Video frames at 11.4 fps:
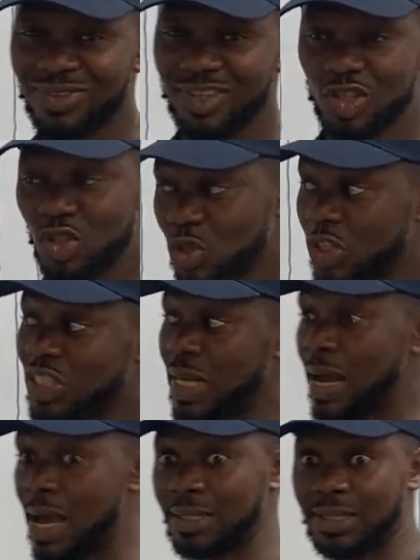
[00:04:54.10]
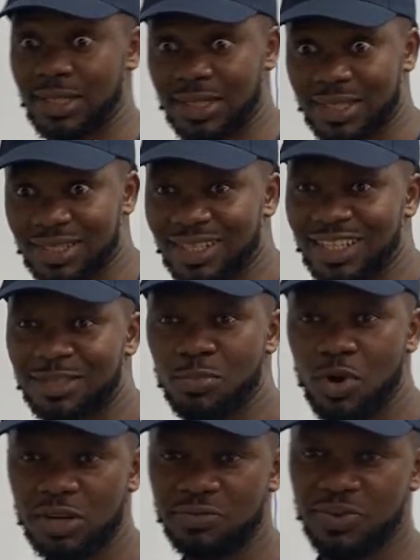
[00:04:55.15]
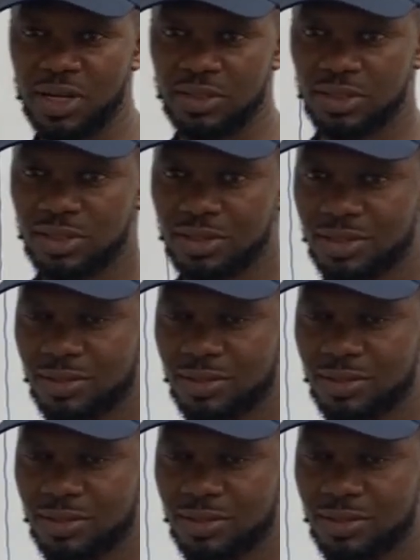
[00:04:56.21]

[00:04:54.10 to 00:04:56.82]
such as is more advanced.